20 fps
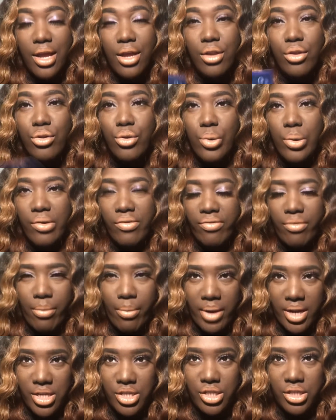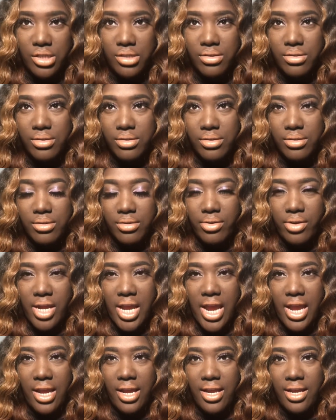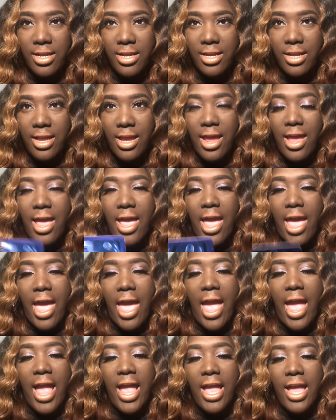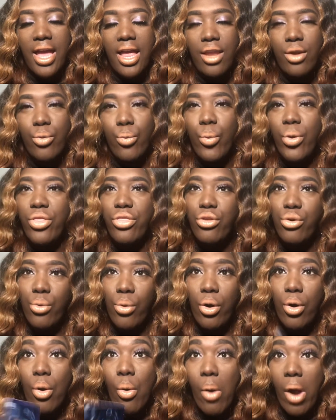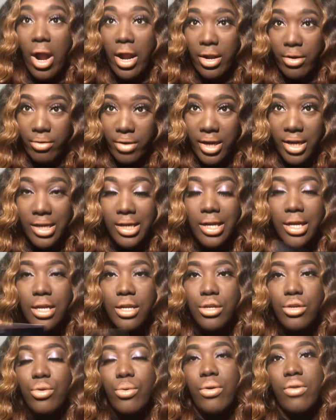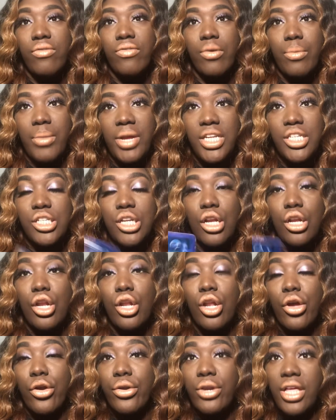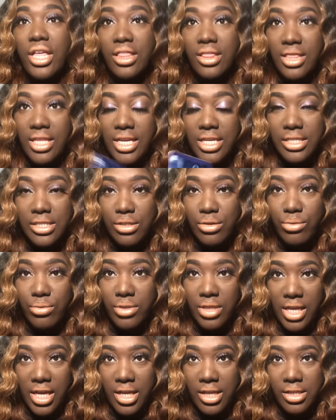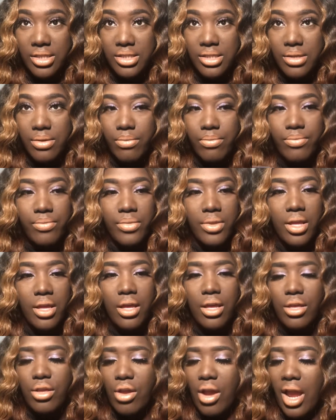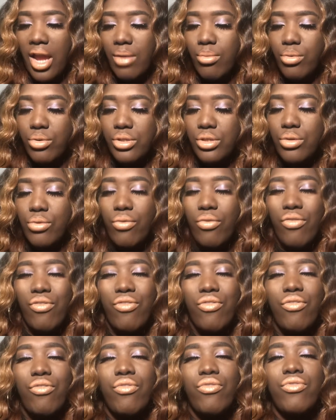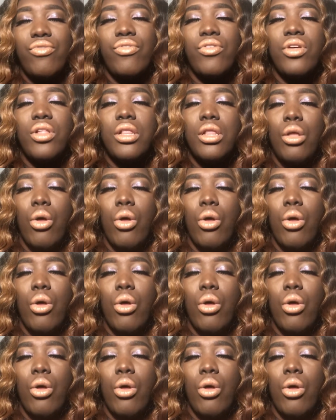new information. Okay? And with you acquiring new information, learning these new things, you're able to full